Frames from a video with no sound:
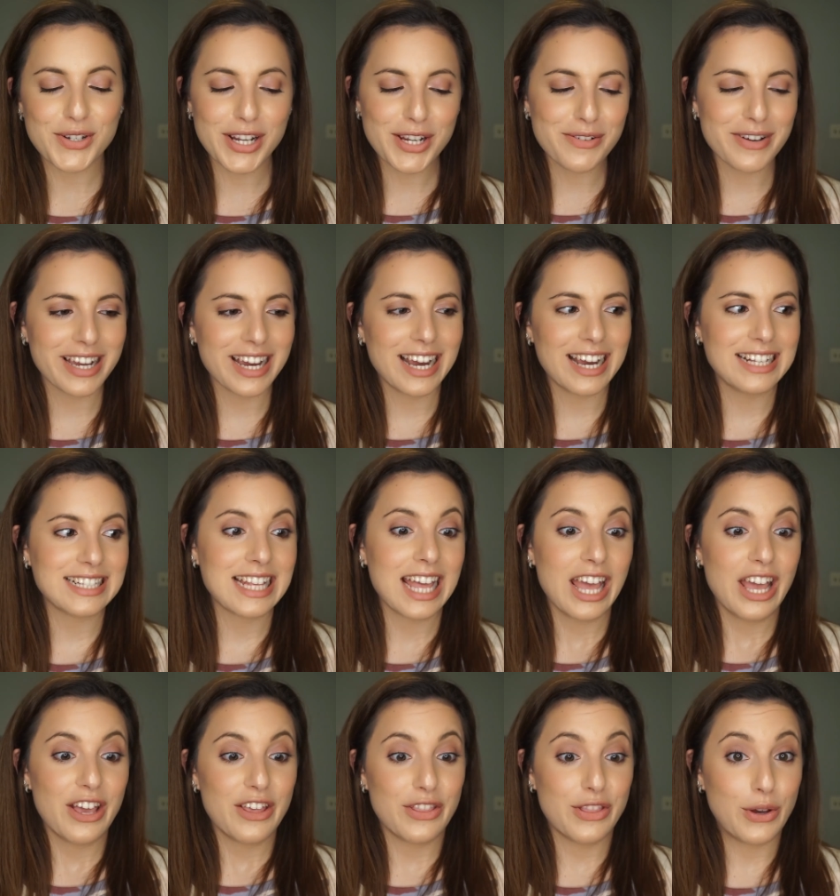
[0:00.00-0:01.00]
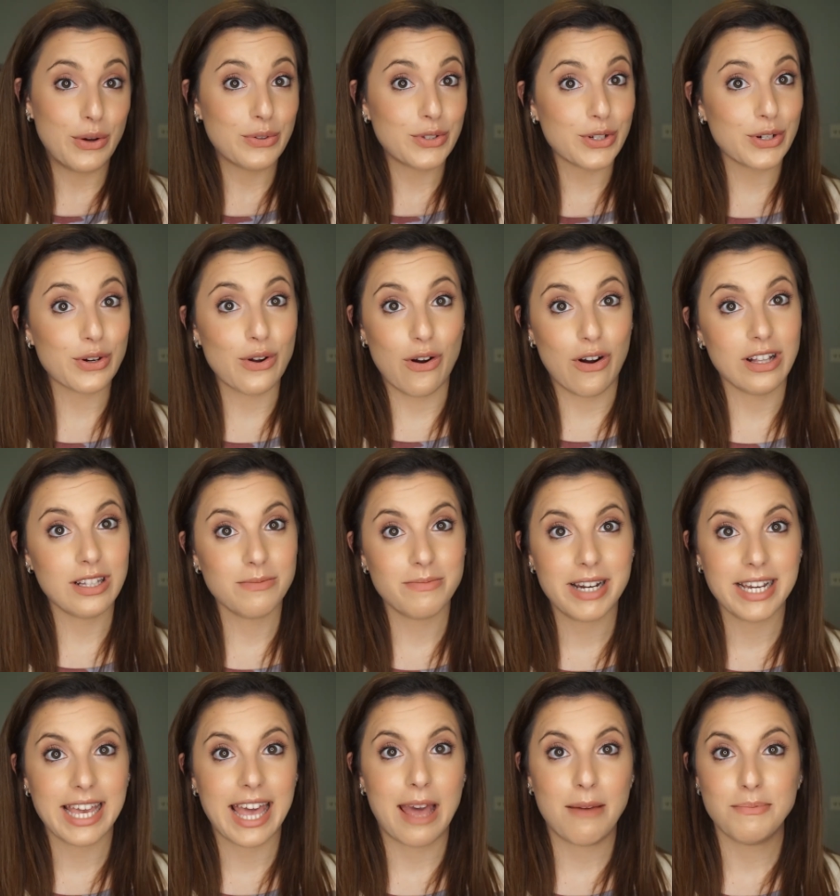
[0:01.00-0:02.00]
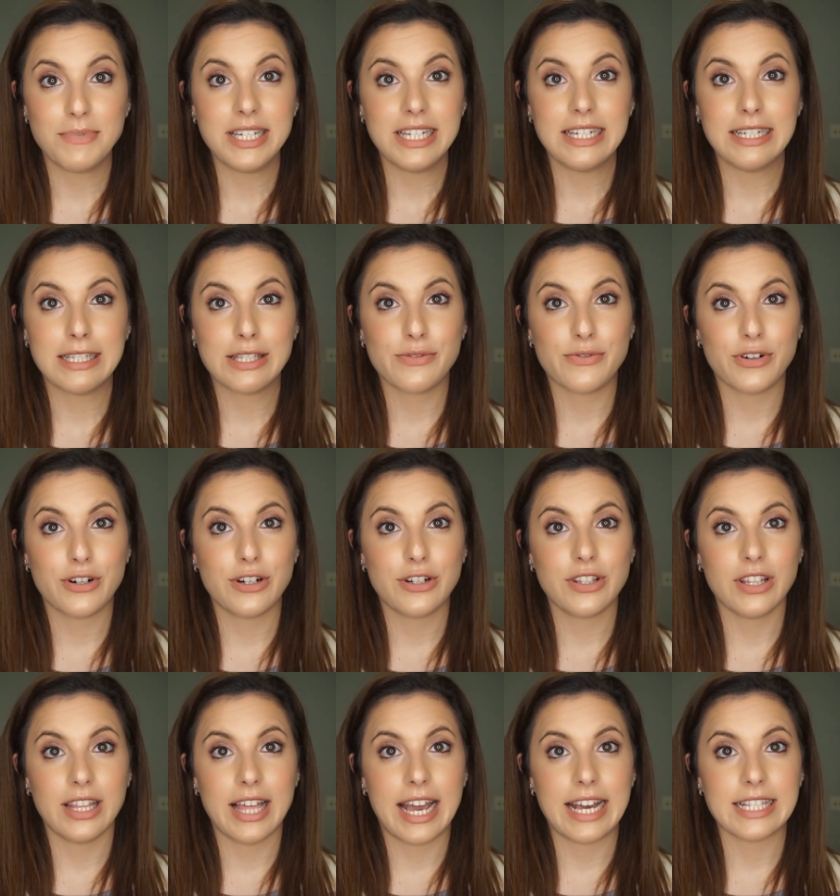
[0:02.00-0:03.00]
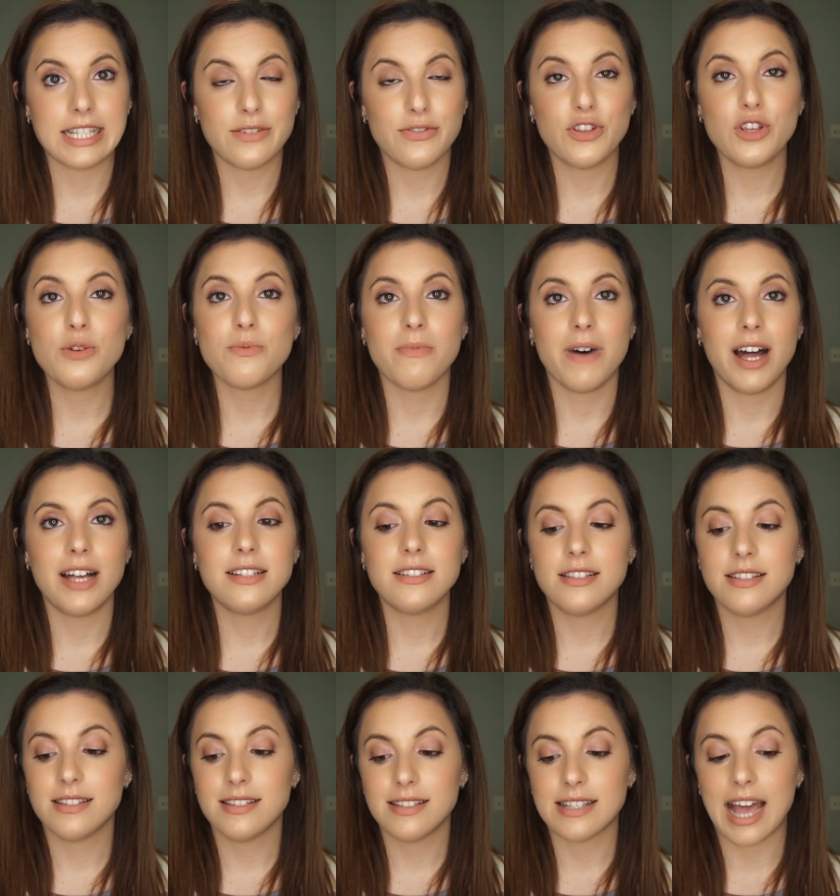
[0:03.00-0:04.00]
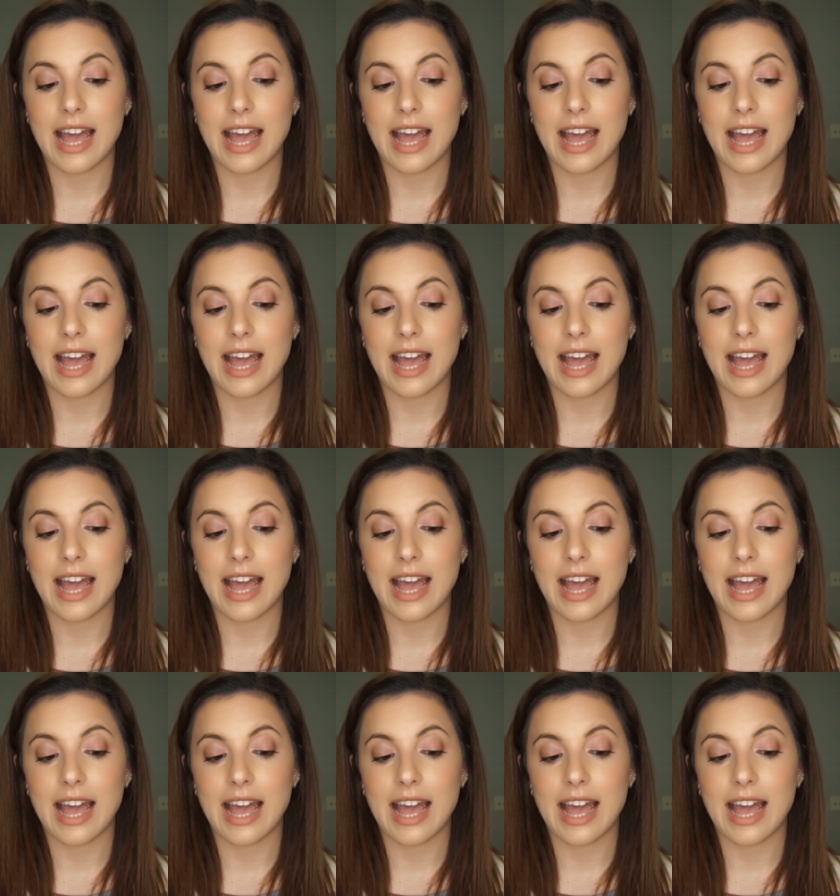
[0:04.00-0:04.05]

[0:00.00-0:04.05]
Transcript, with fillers: anyway, guys, those are all of my empties for the last few months.